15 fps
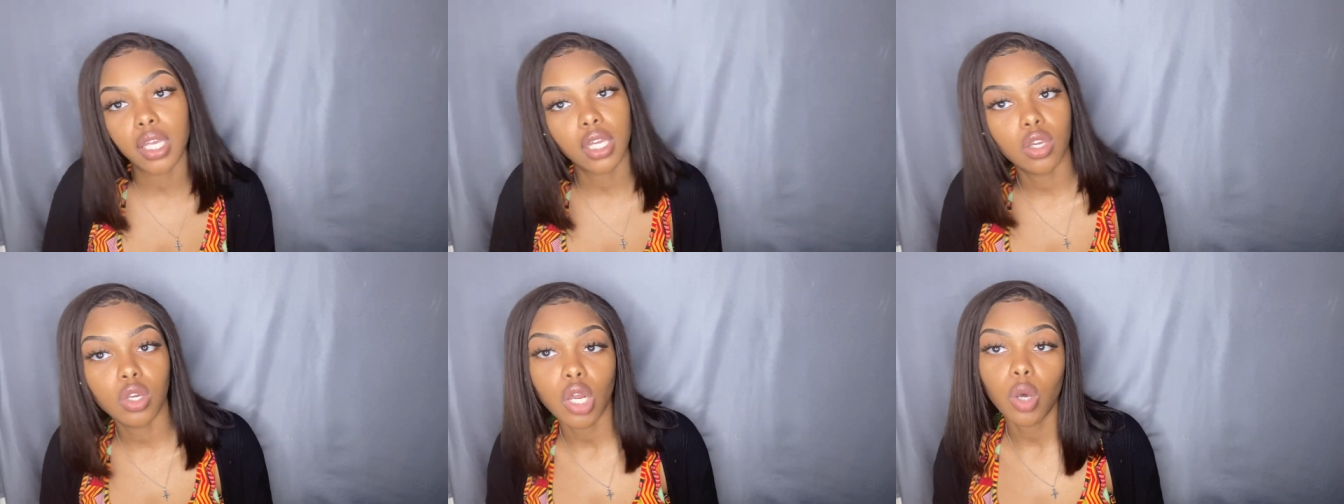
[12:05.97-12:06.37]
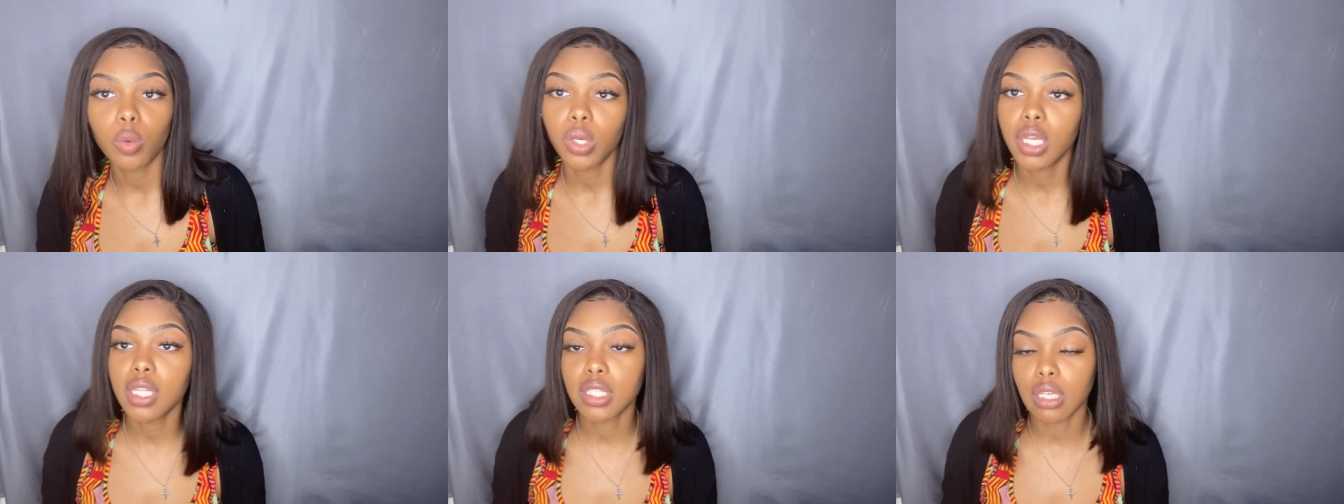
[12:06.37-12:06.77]
you know
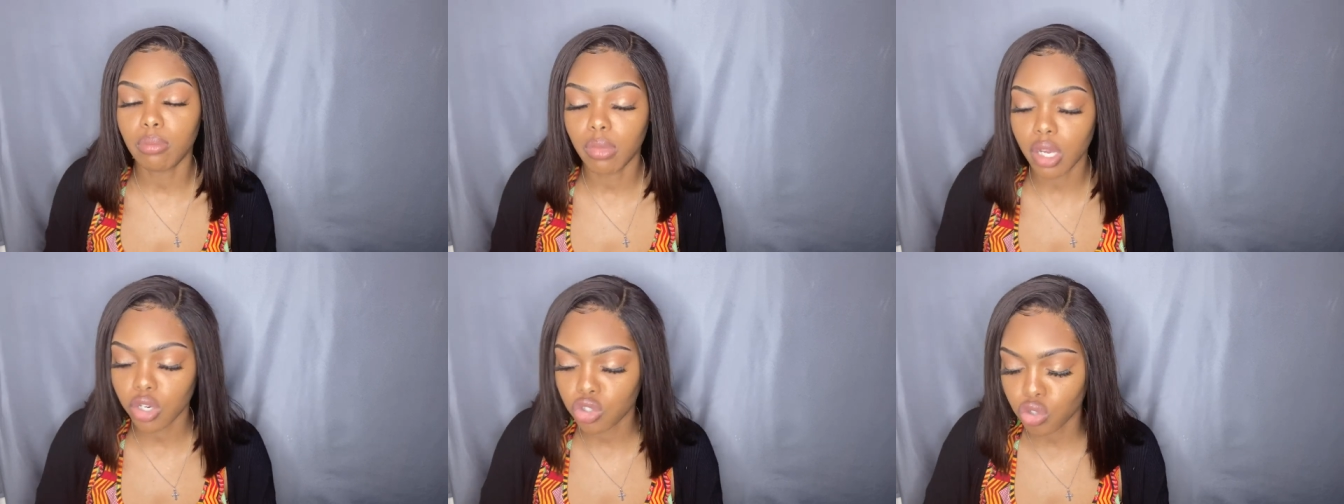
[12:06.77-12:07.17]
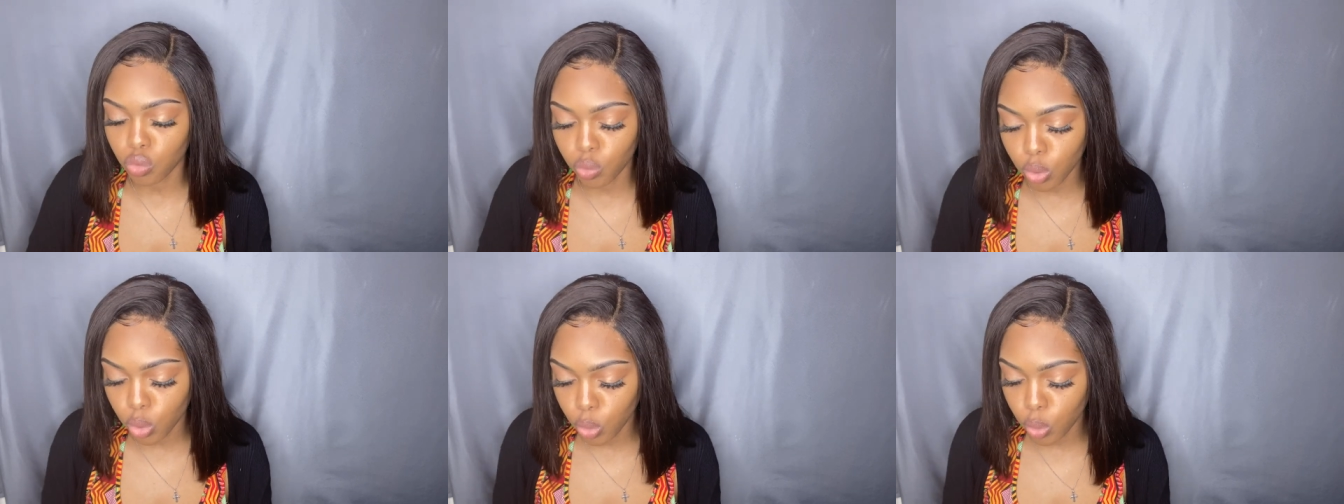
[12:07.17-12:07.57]
need some extra
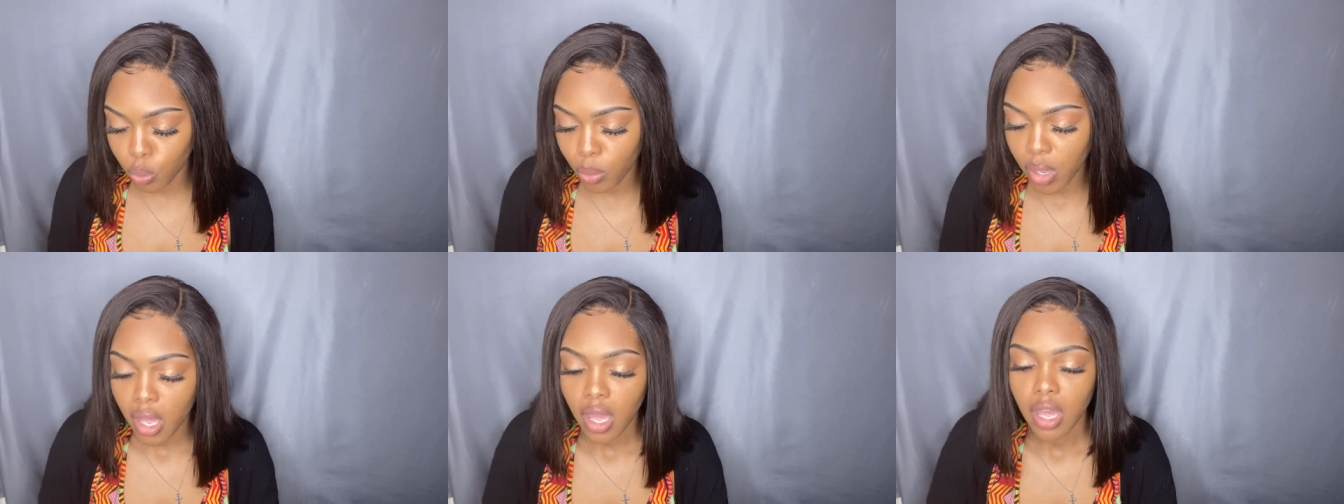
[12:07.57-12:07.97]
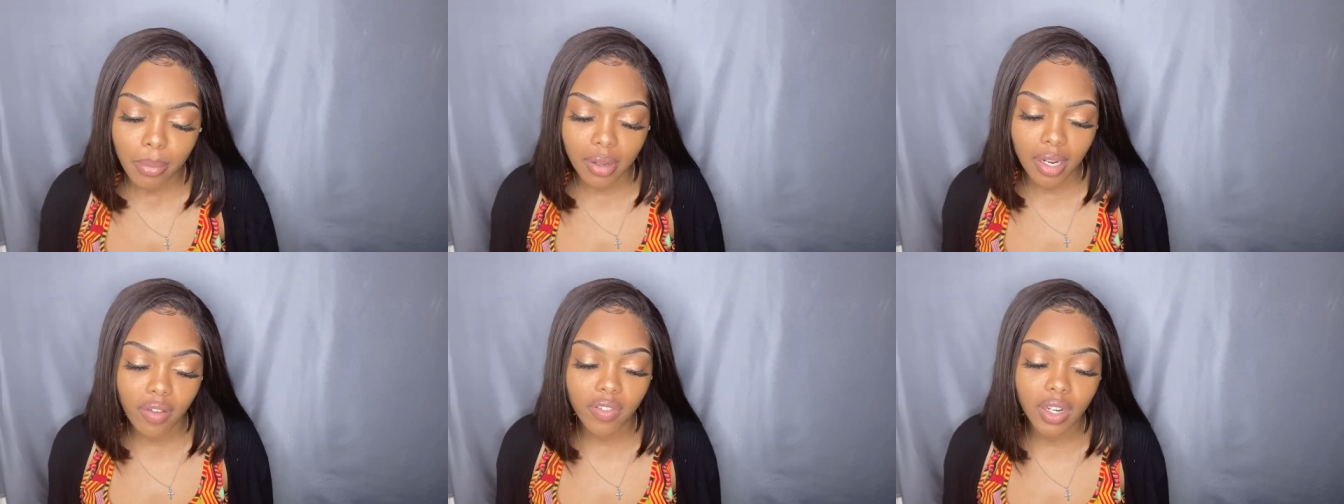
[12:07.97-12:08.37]
room
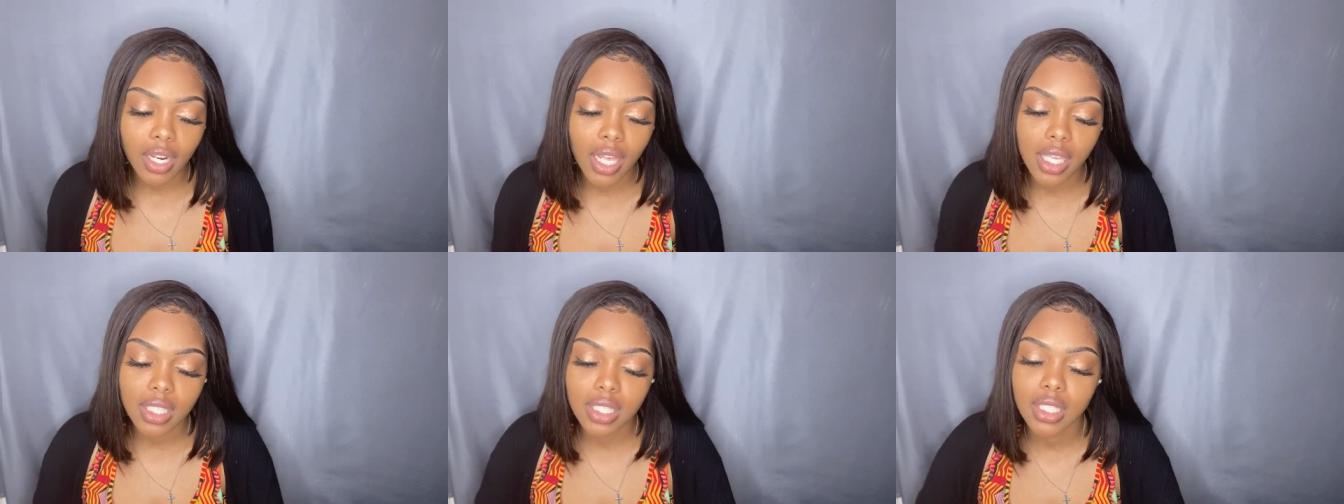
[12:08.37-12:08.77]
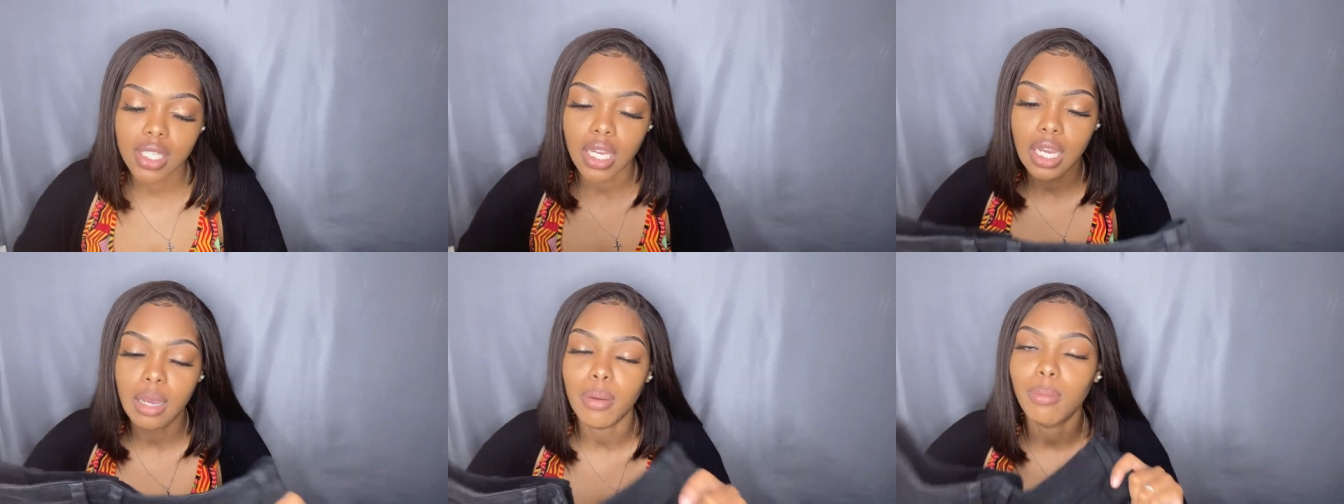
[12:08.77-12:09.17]
but nevertheless
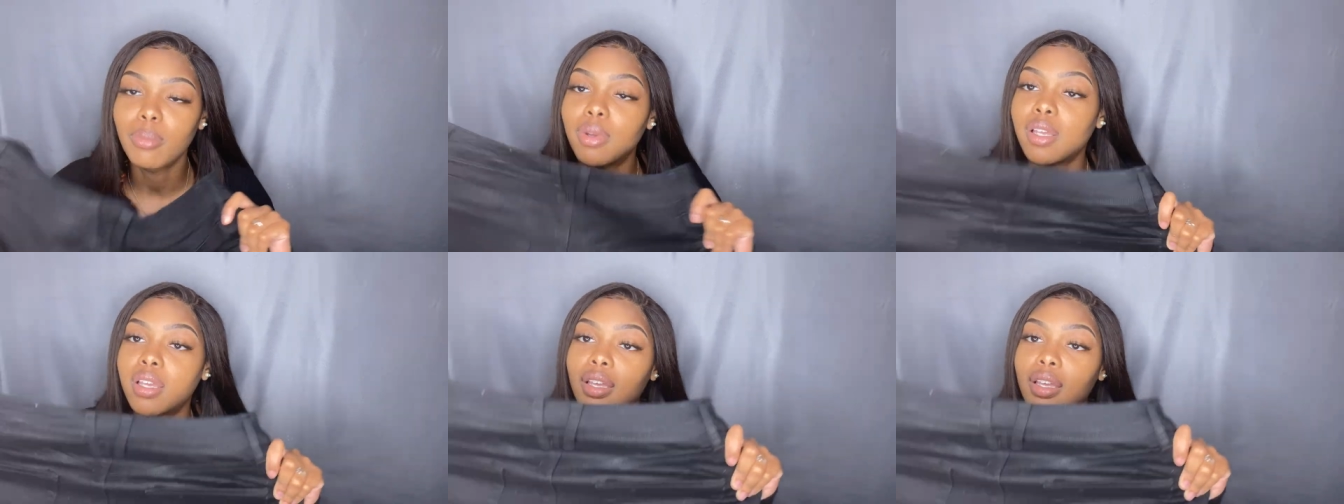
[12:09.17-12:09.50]
um